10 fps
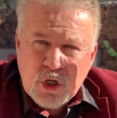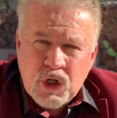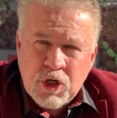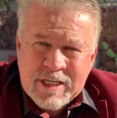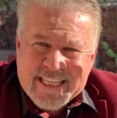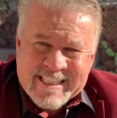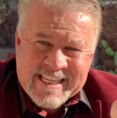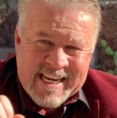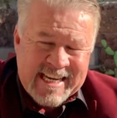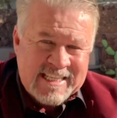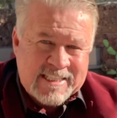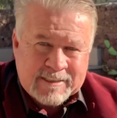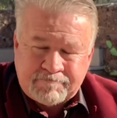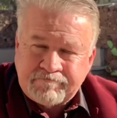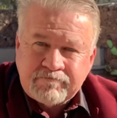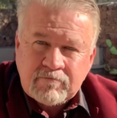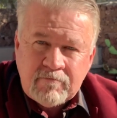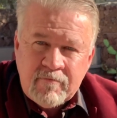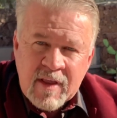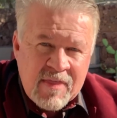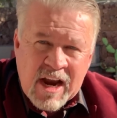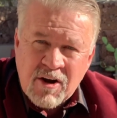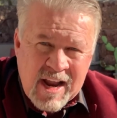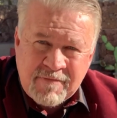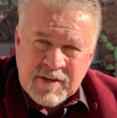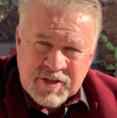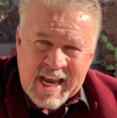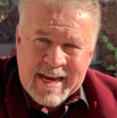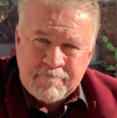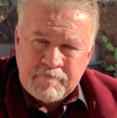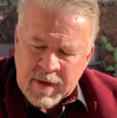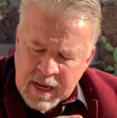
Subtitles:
good deeds. They are not the same.